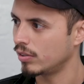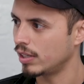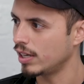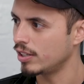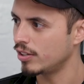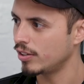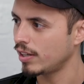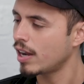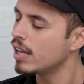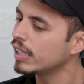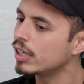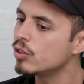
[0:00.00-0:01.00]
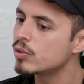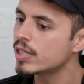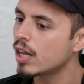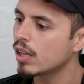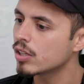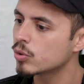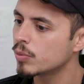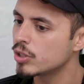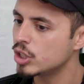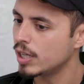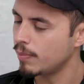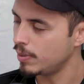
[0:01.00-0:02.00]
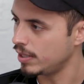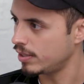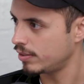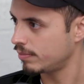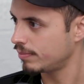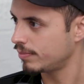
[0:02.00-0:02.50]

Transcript: Oh, yeah, so. You're there. Can you tell us what G M P is